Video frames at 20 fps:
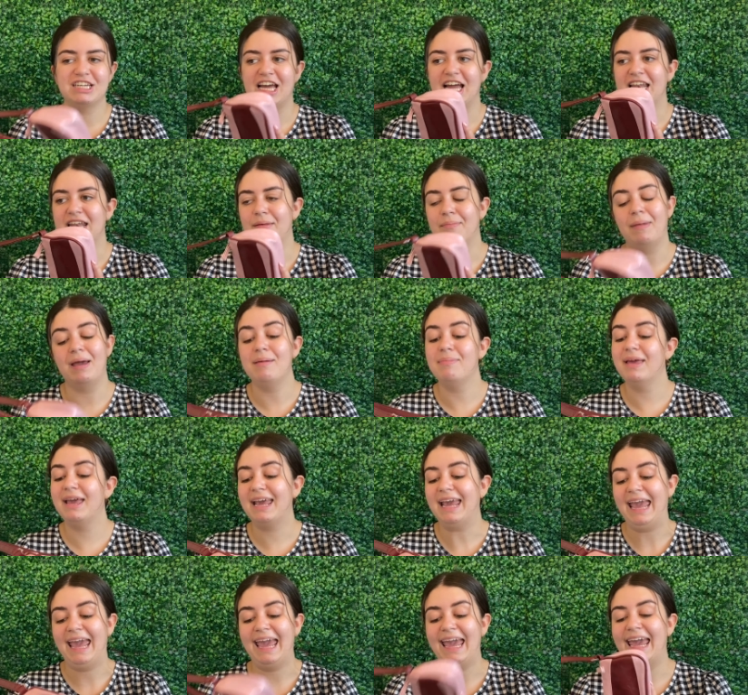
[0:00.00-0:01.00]
and maybe a
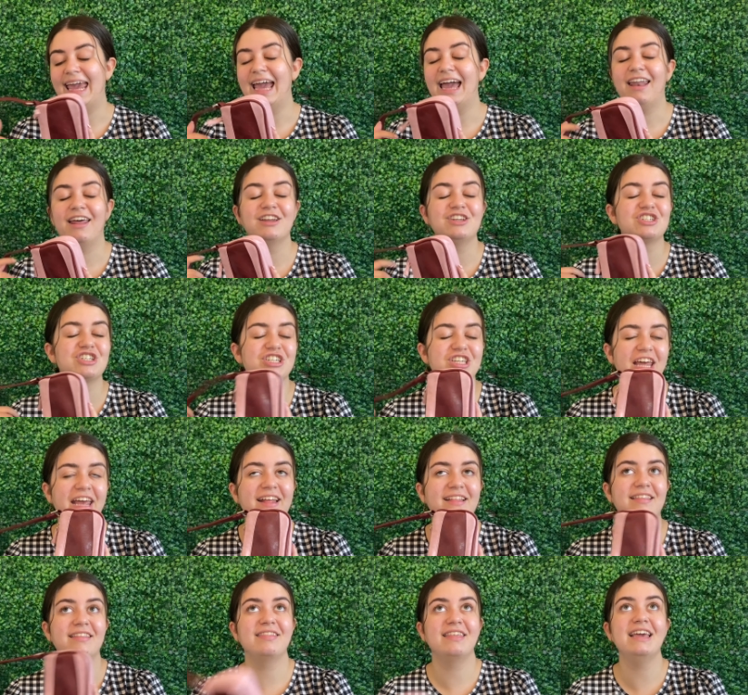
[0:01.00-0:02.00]
key and I just
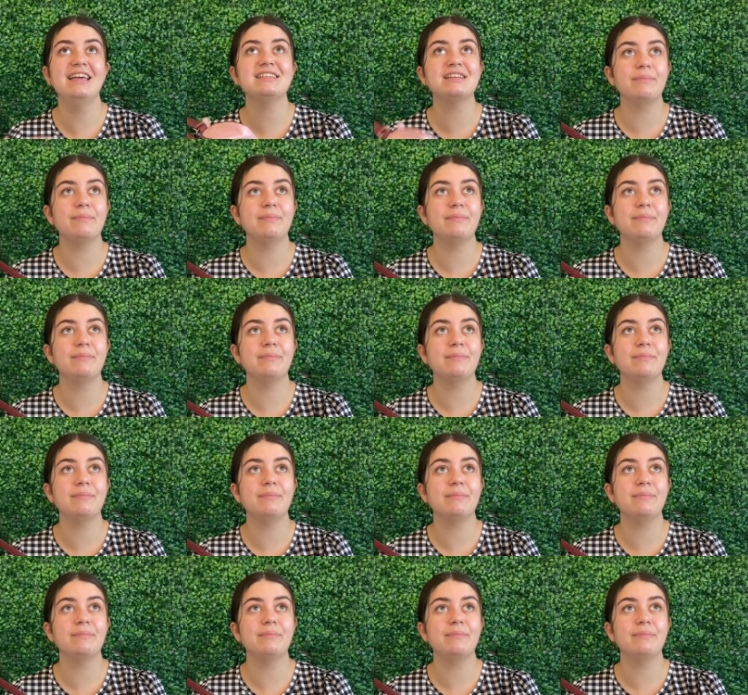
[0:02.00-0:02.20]
think that these